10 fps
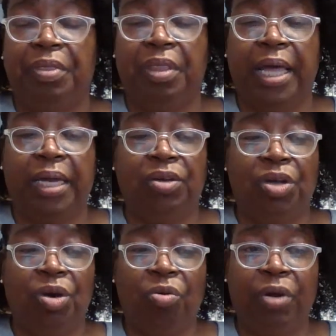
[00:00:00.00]
that
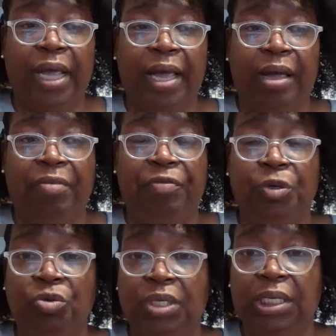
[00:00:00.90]
don't have
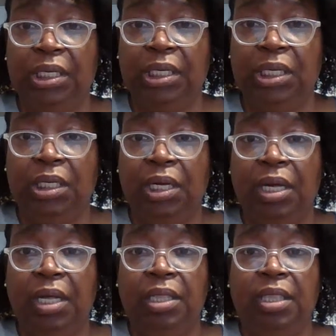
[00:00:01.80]
food to eat
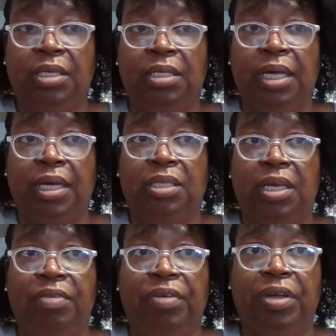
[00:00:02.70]
this
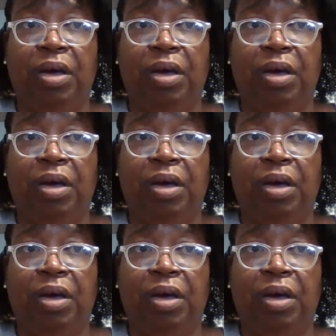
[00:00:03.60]
Thanksgiving.